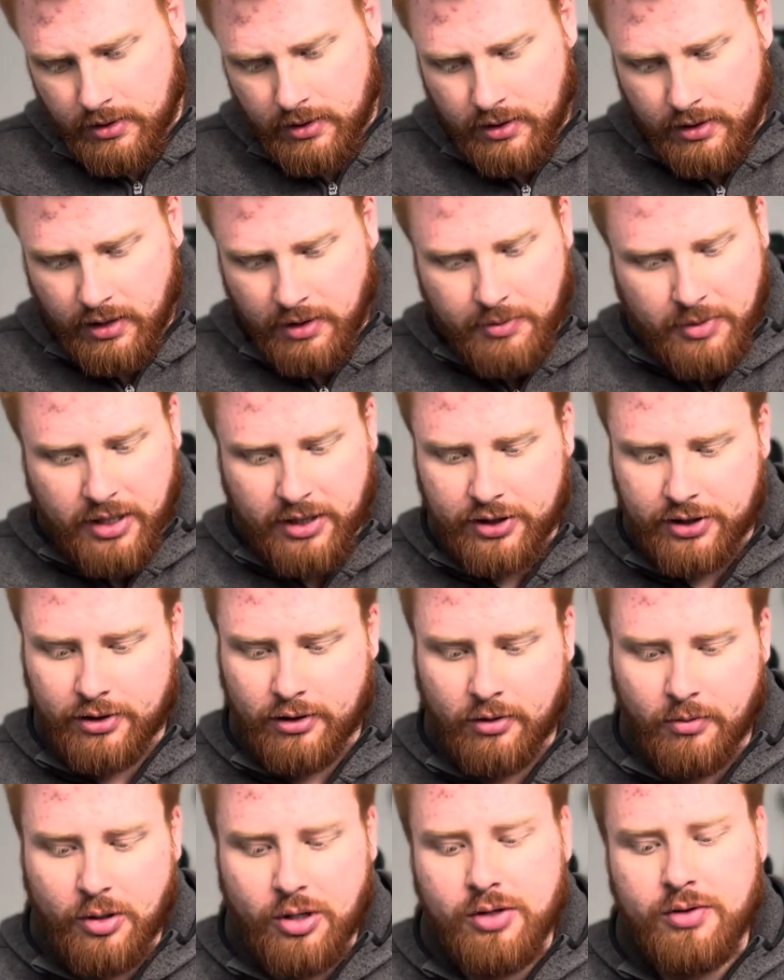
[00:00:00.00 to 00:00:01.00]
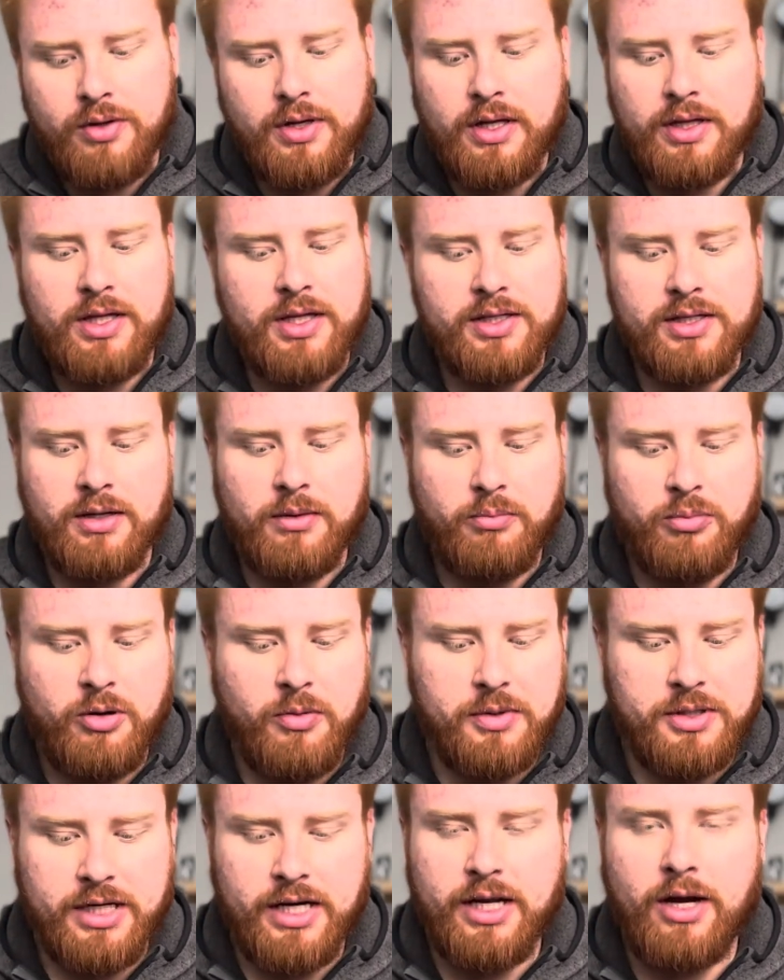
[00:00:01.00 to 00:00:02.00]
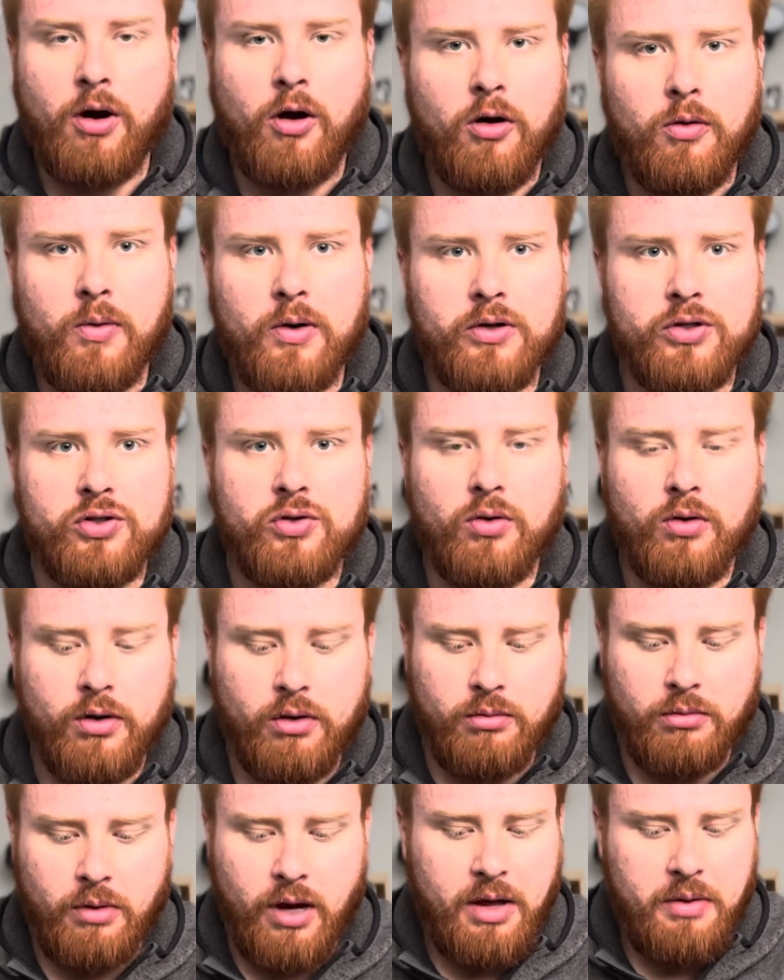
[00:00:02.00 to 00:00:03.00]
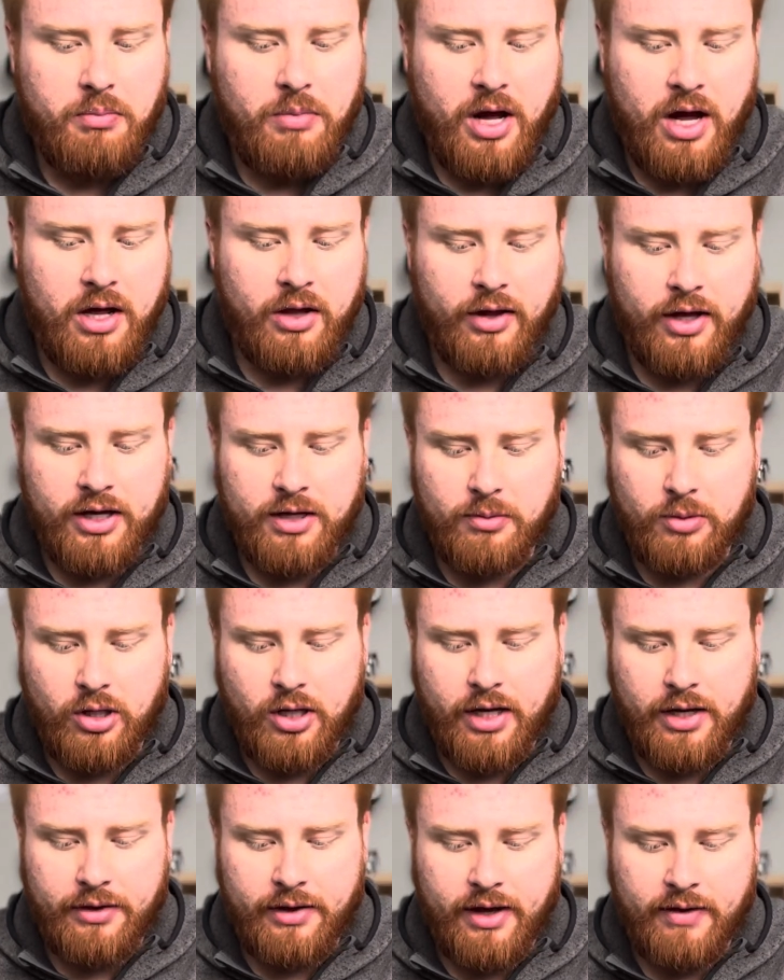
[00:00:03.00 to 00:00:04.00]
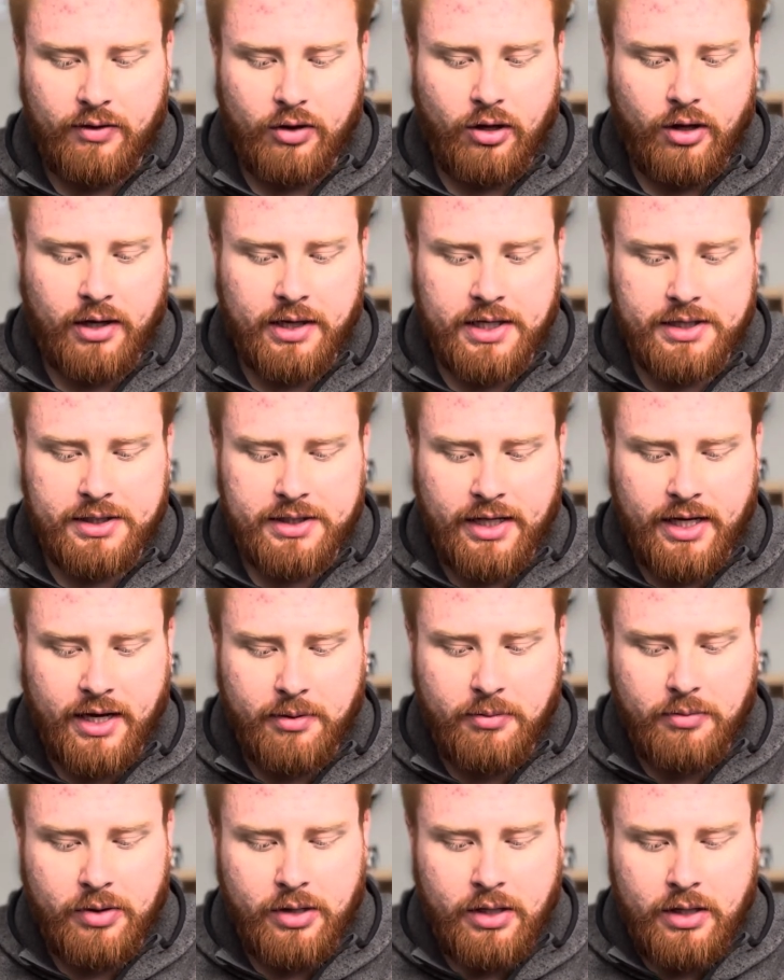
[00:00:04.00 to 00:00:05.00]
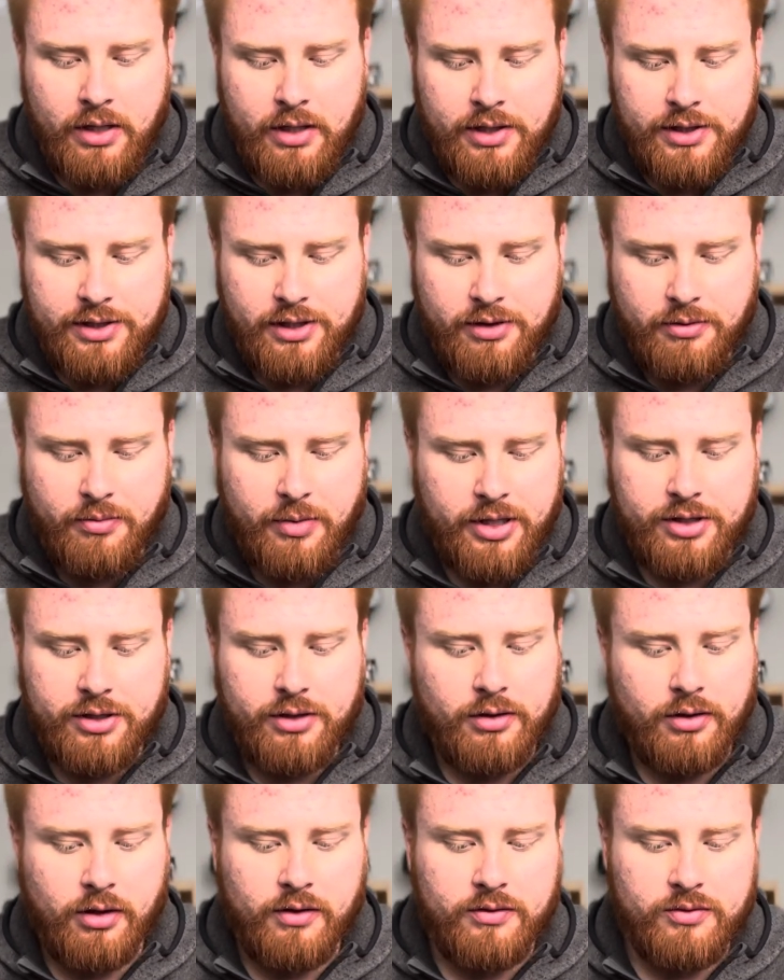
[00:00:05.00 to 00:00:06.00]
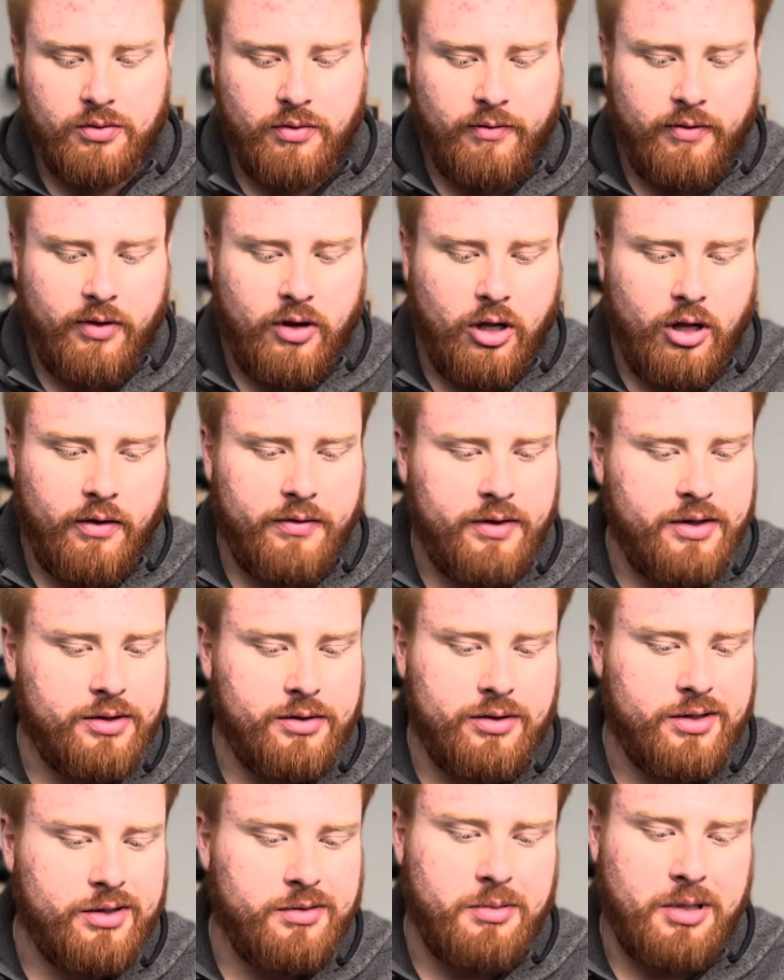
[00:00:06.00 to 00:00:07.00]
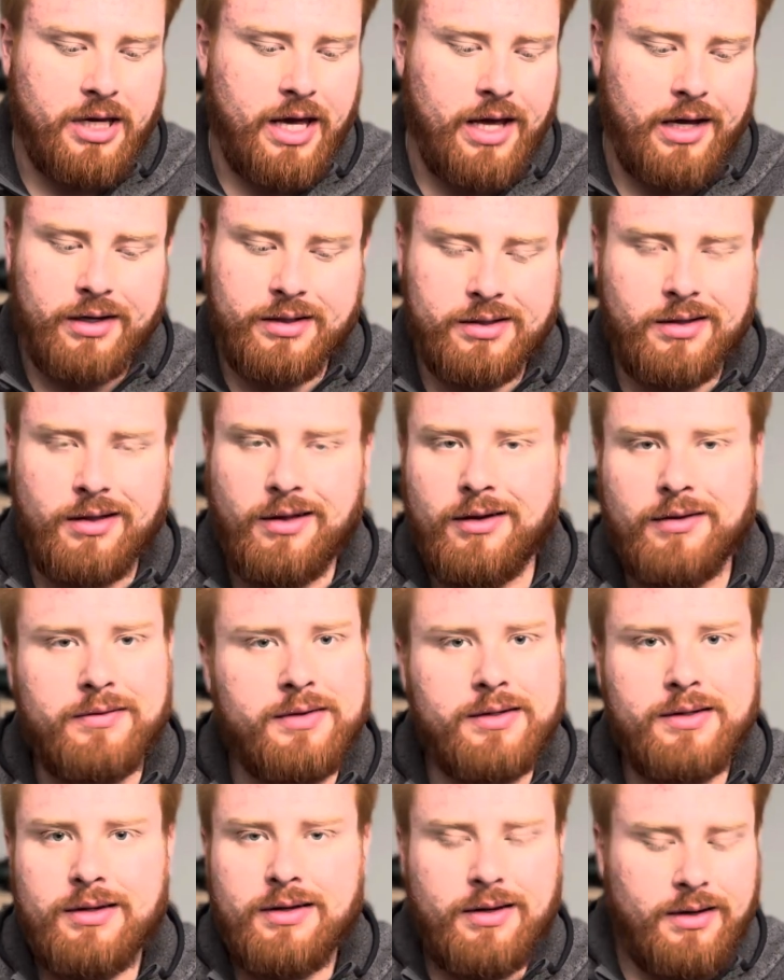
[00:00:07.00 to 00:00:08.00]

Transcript: I'm not sure, but you can get these at pretty much any hardware store. I like them a lot. They have a locking tab, so you can make sure your gloves won't fall off. These are just mechanics gloves.